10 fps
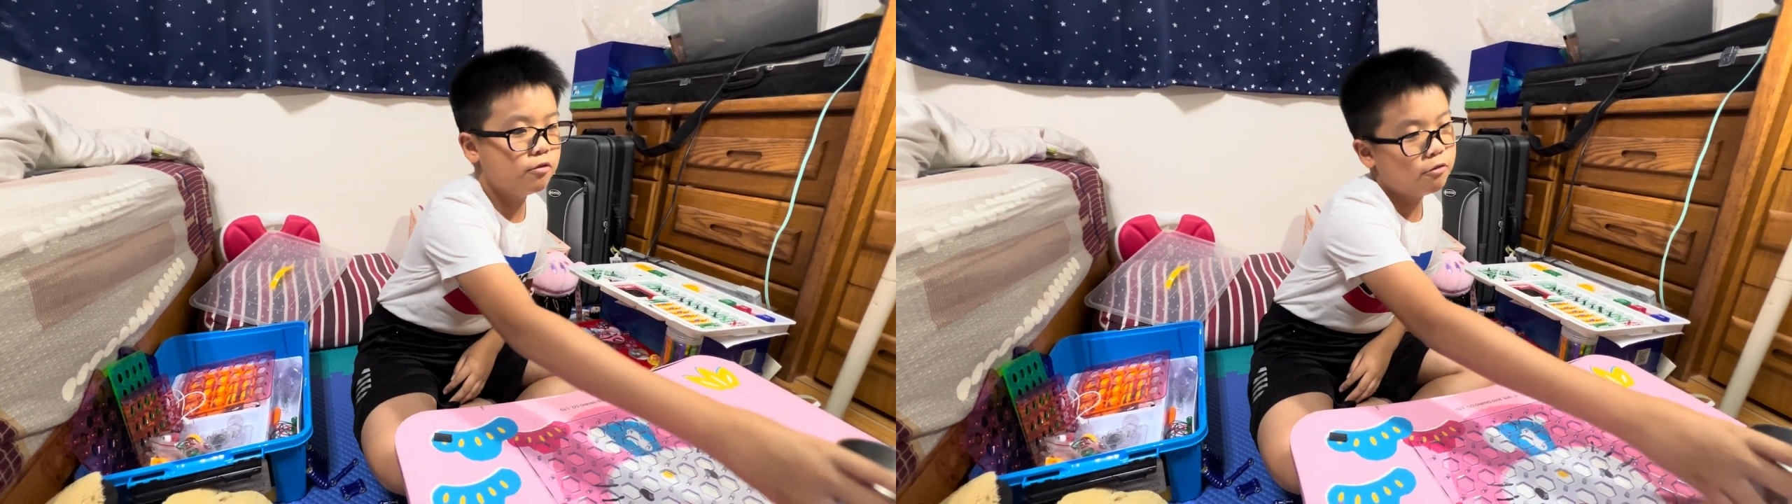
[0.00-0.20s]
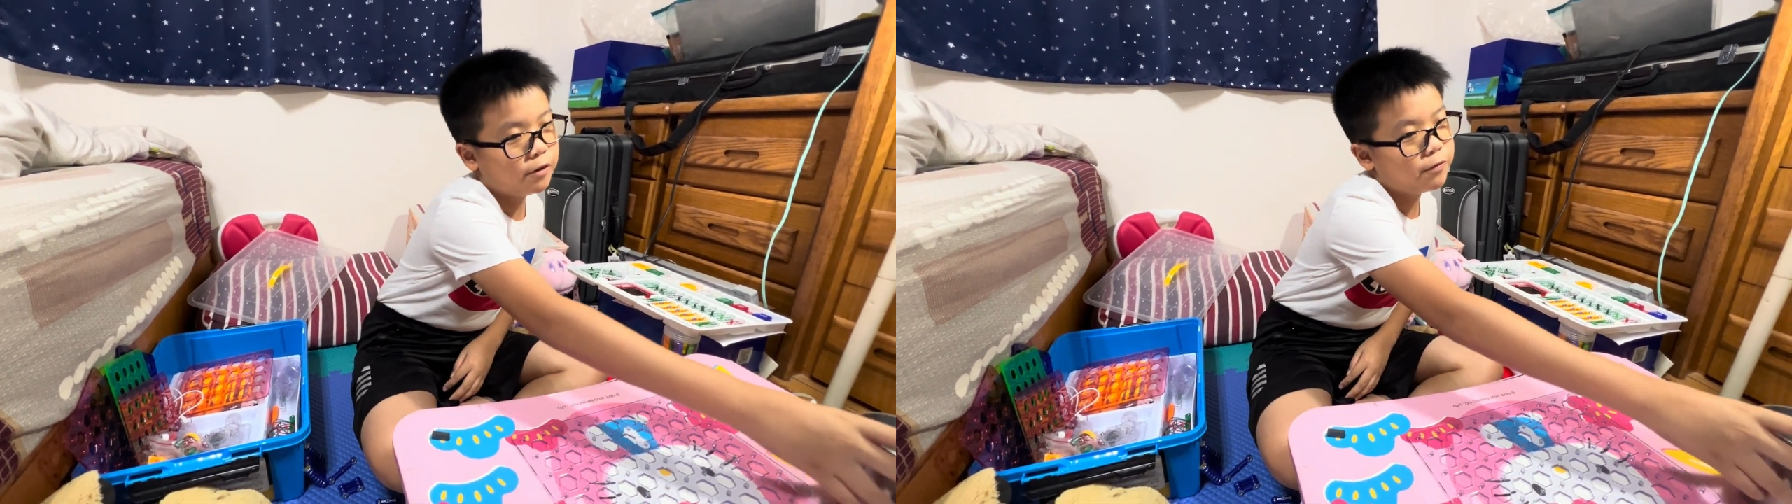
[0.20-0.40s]

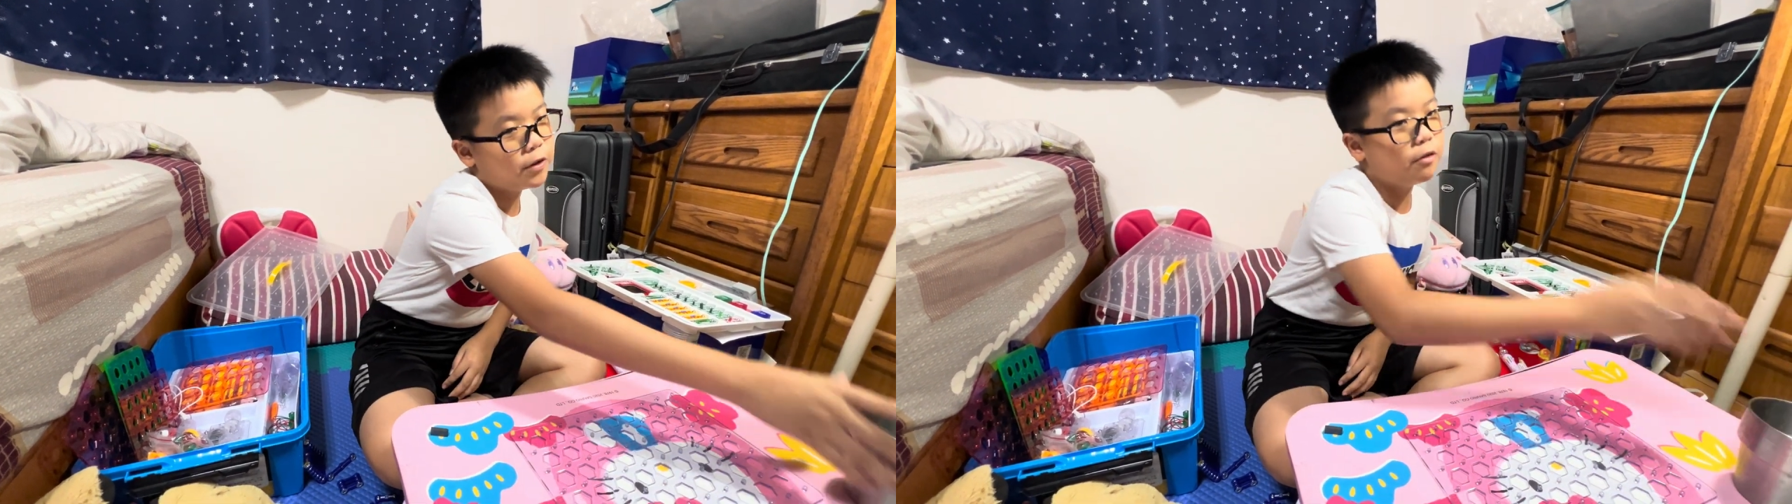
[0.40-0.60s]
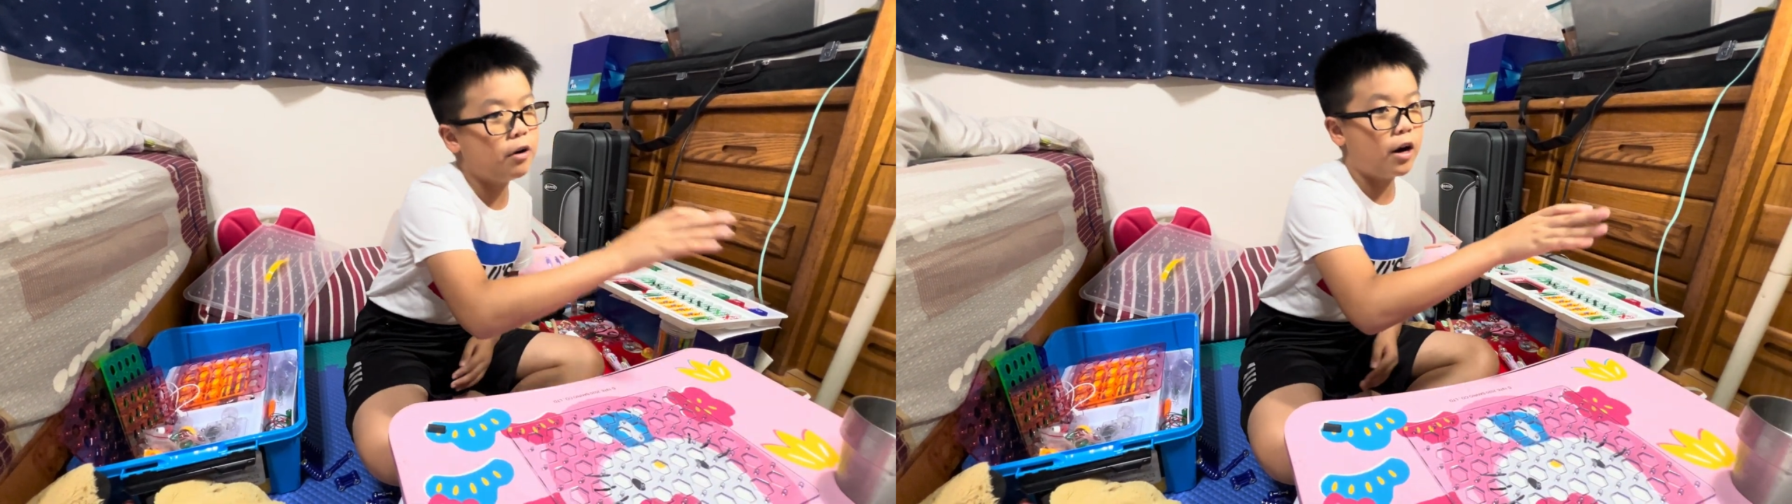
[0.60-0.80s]

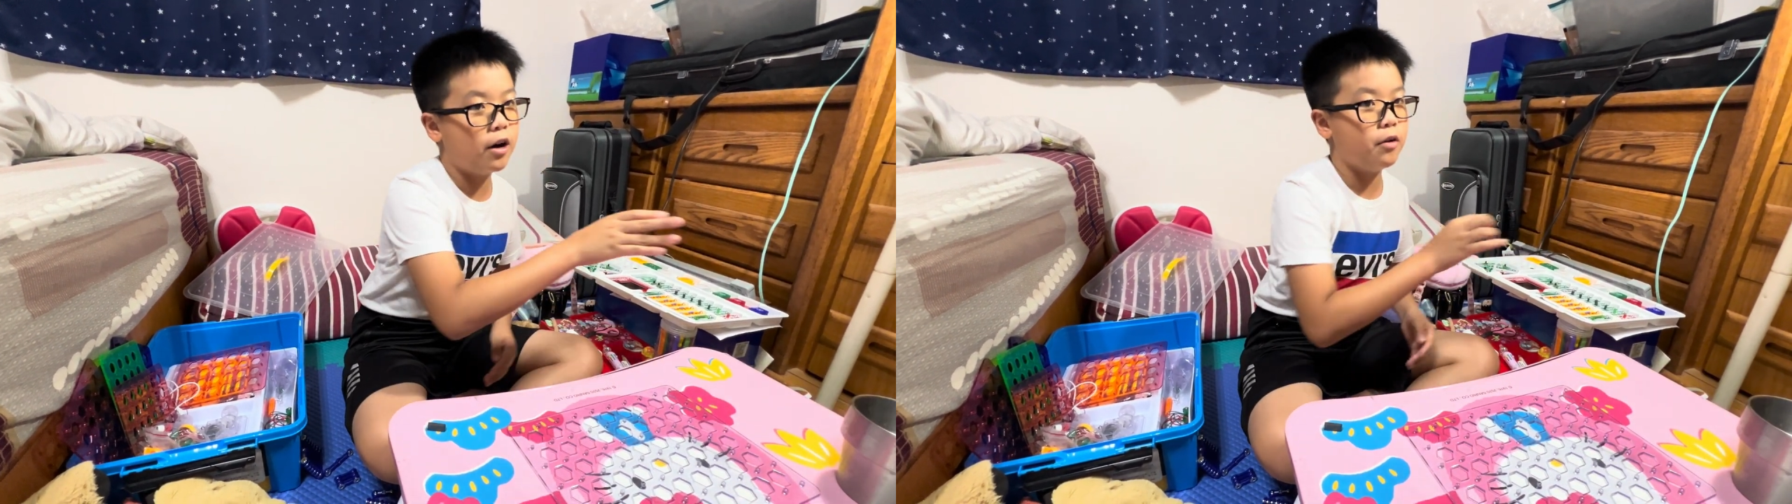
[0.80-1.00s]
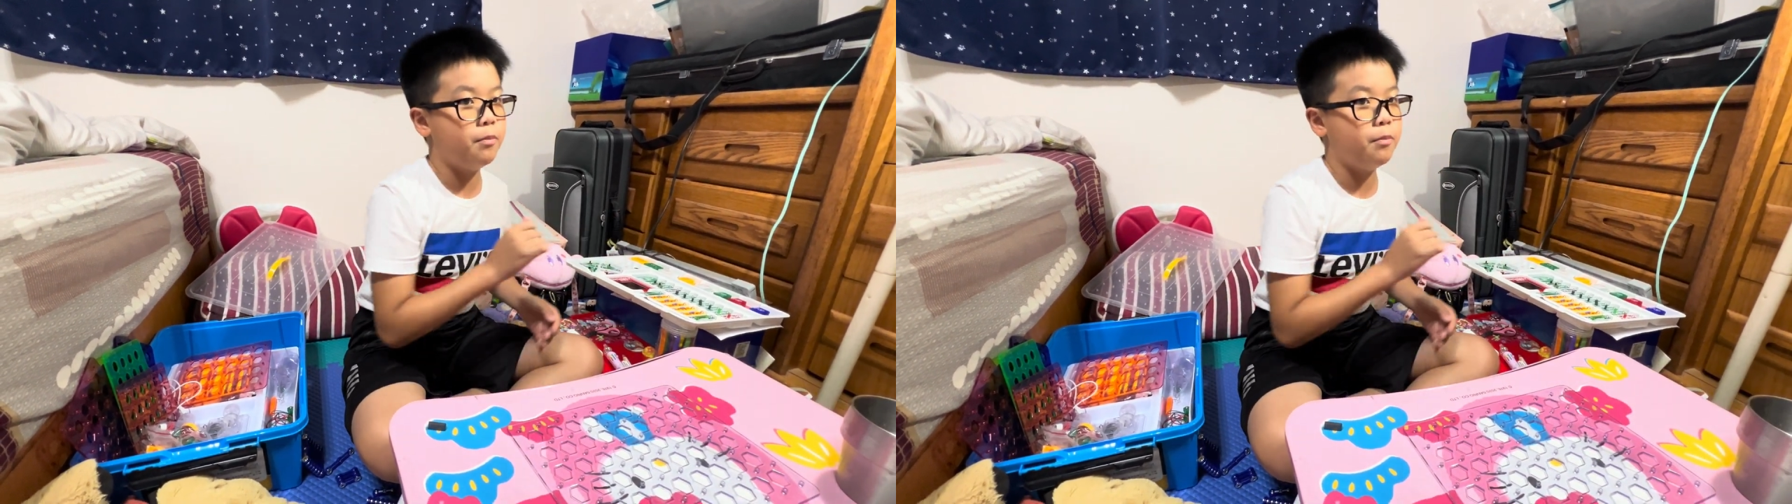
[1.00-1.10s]
review our